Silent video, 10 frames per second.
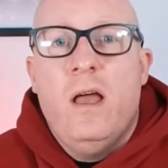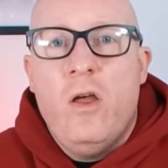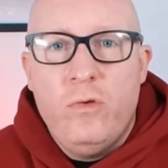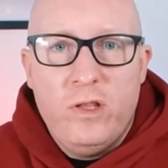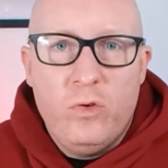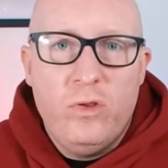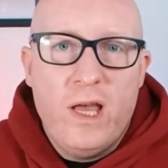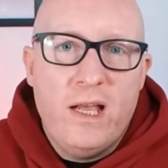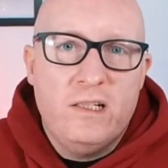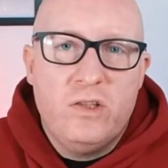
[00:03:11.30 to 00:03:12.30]
How they do
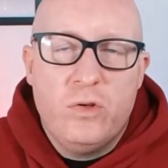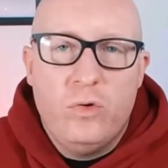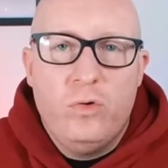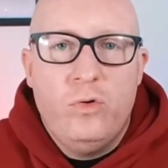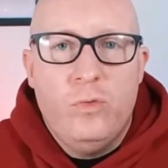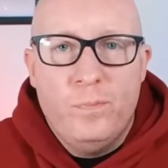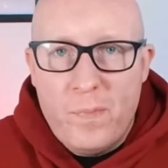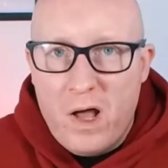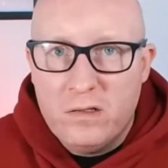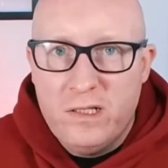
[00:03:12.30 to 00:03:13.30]
that is through
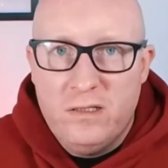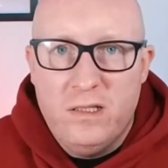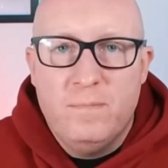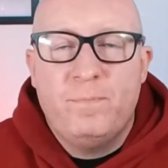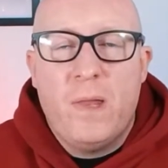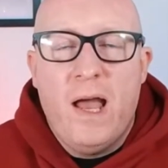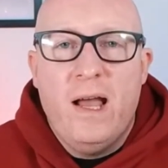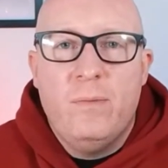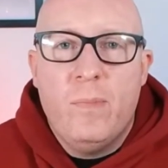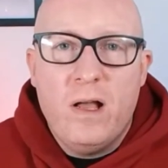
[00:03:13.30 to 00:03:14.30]
marketing,
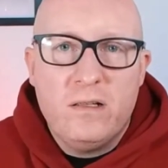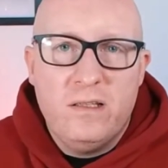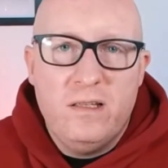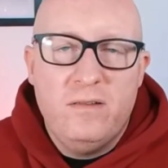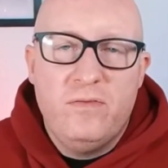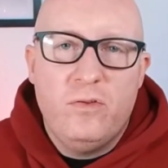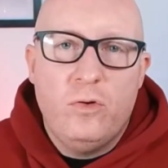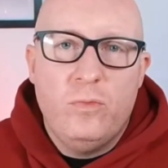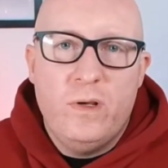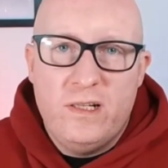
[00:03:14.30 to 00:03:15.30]
and marketing
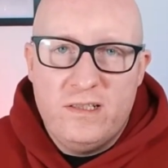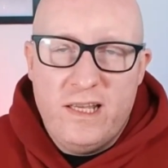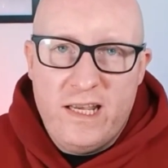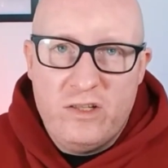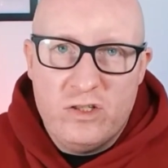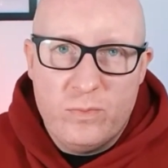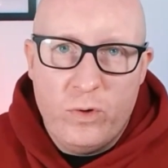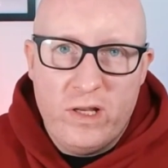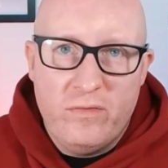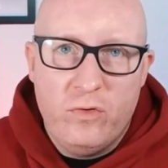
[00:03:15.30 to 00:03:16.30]
from an estate agent's
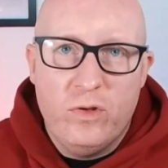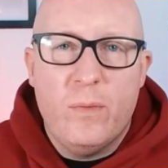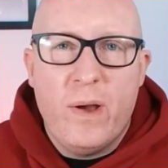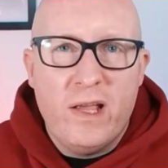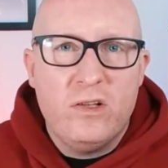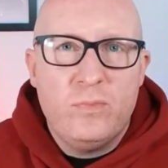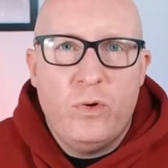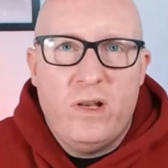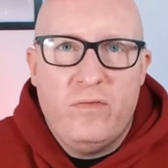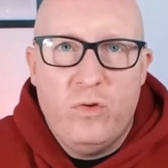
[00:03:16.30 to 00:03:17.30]
point of view and a buyer's
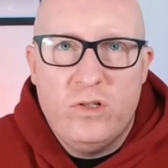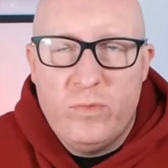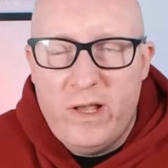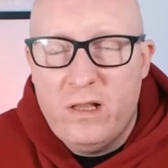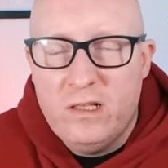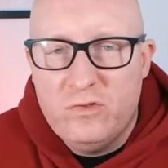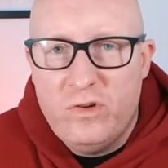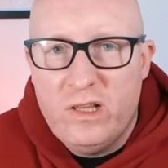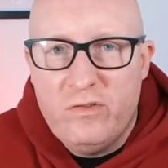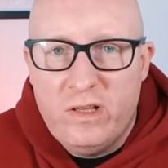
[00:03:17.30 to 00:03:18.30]
point of view as well is
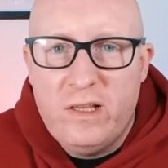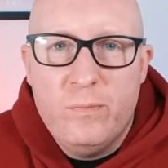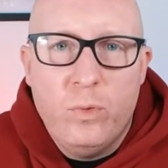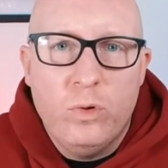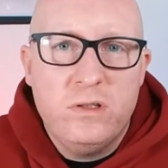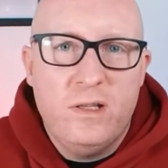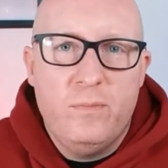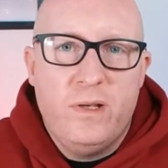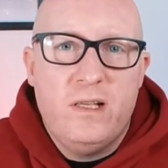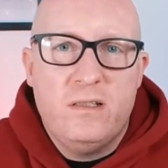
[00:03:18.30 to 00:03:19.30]
really, really important,
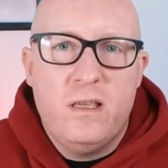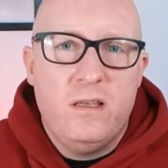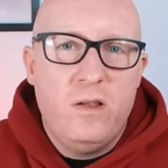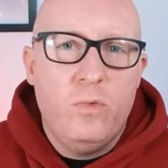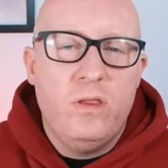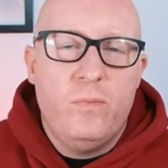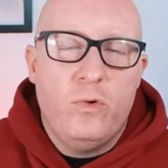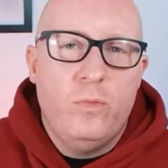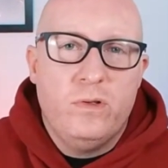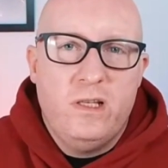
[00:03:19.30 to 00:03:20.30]
because you want the
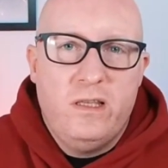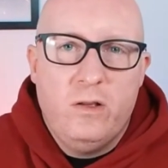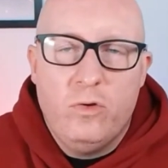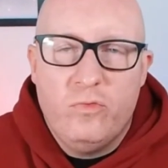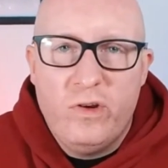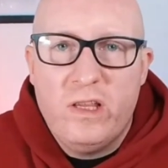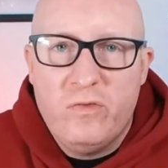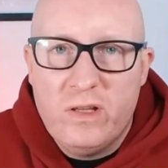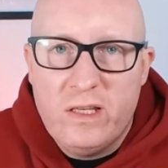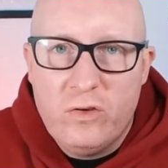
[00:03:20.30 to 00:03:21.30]
property to look really,
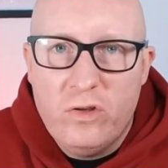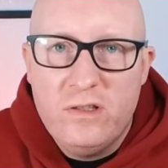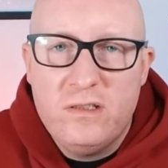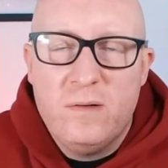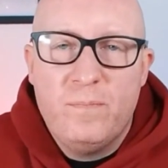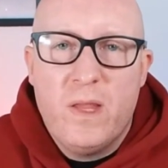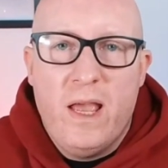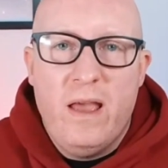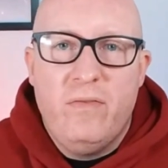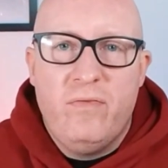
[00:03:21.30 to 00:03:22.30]
really good
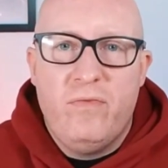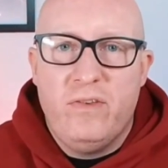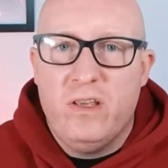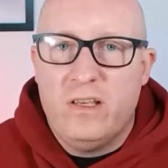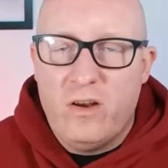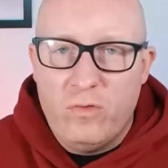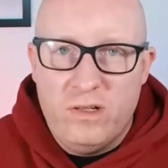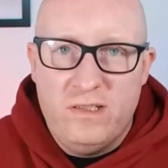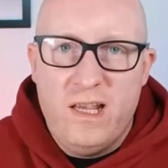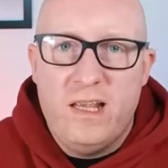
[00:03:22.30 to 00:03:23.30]
if you're going out to
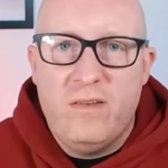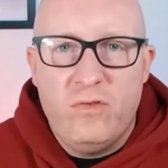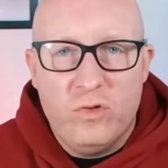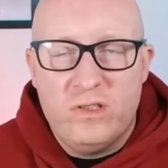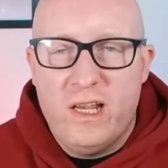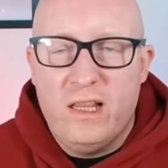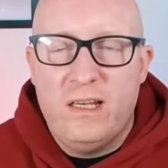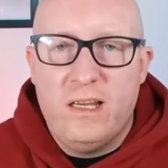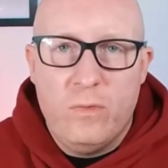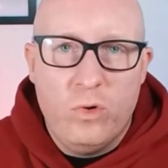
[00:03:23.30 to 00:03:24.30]
see it, and if you're selling
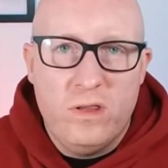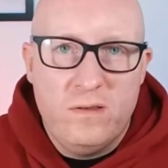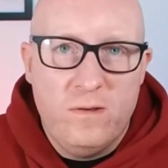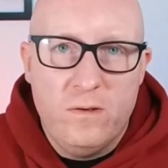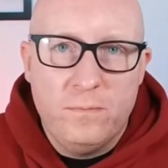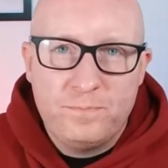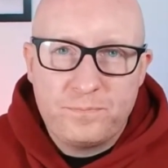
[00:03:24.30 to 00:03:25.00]
it, you want to